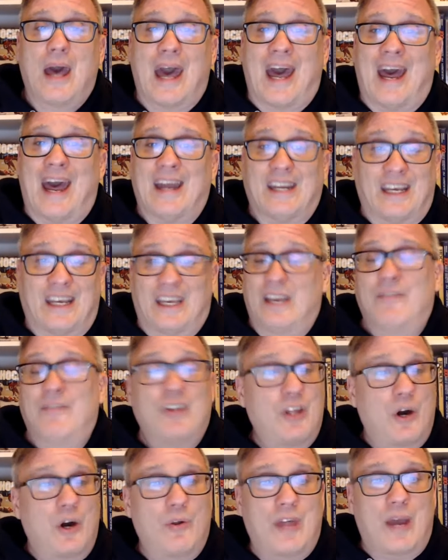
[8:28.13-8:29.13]
and
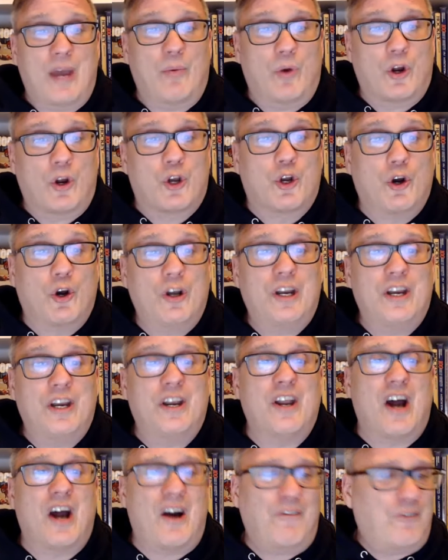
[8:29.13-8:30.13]
even though they were good
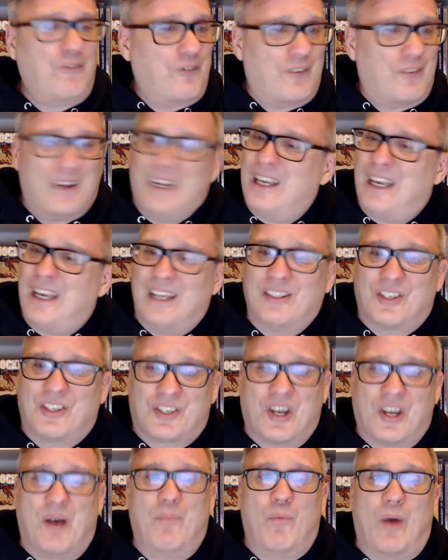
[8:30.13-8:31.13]
enough in
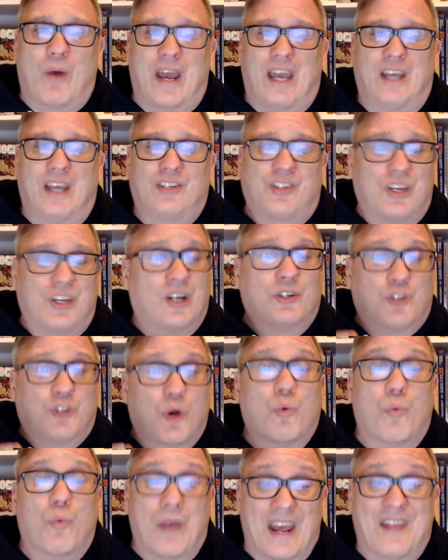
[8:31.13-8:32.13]
some ways, you know,
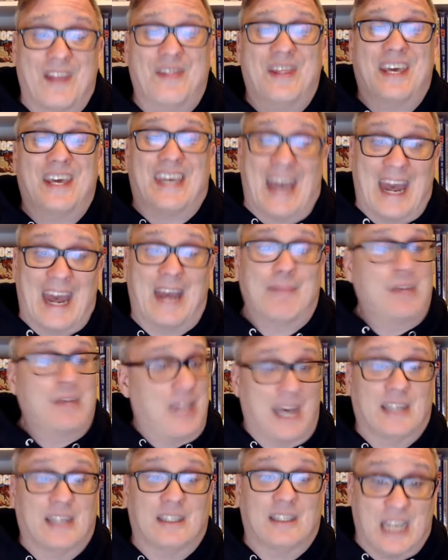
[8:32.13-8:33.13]
to win the game, and
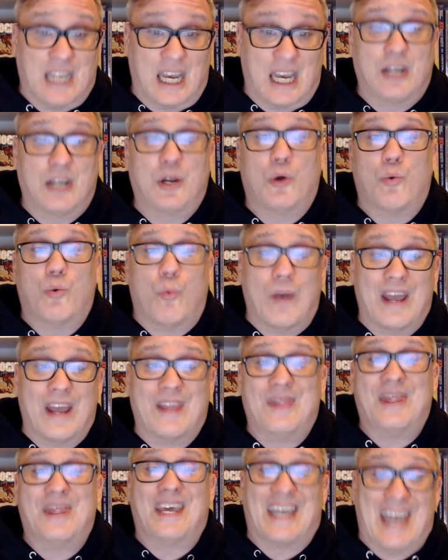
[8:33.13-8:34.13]
they did
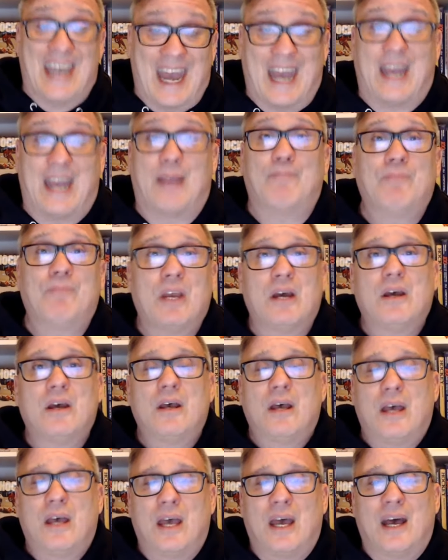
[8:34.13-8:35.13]
win the game,
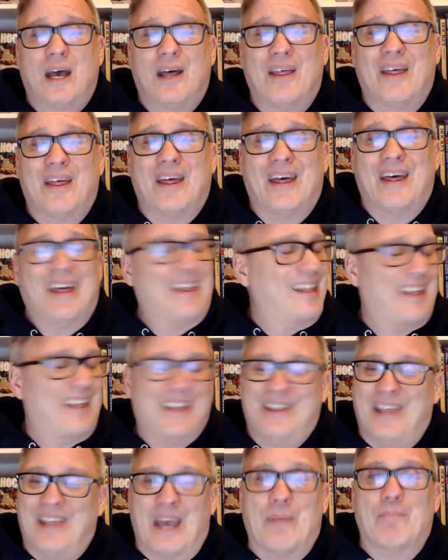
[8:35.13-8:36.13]

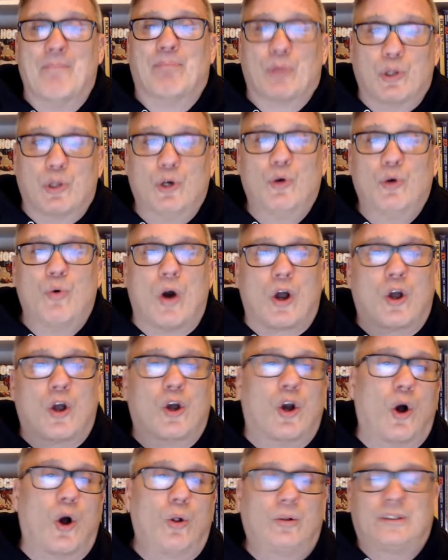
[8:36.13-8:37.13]
they blew a
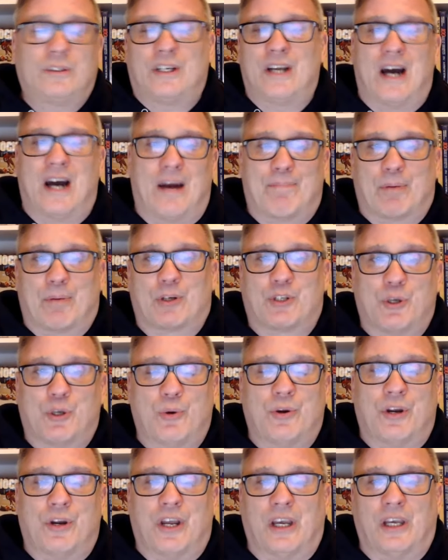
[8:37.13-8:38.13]
golden
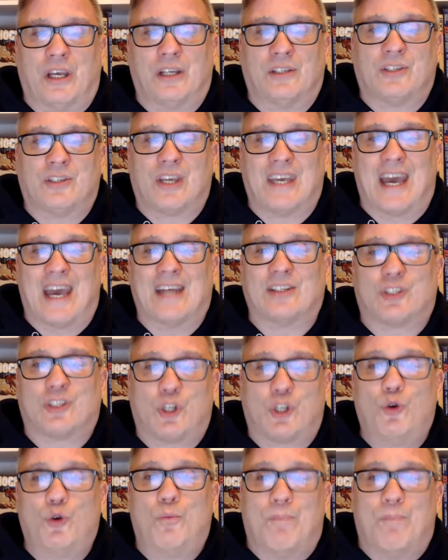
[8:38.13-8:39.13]
opportunity to get
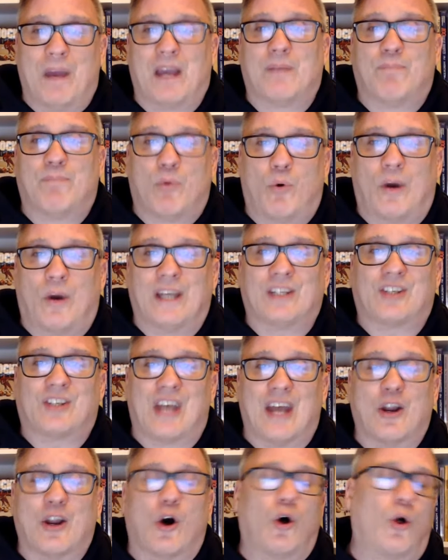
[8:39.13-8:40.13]
two big points
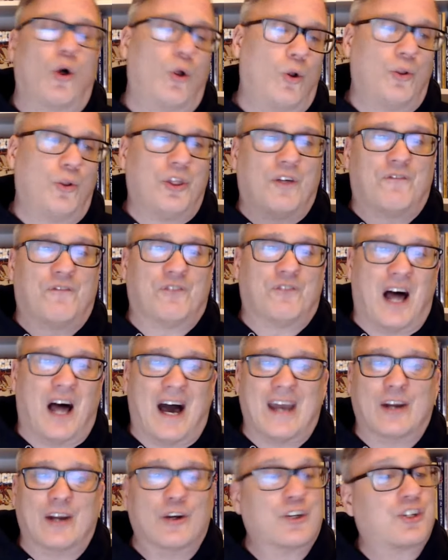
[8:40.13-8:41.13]
and hold the
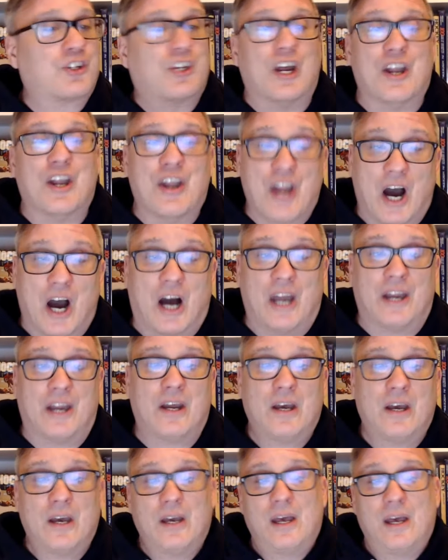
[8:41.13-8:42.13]
Flyers to none.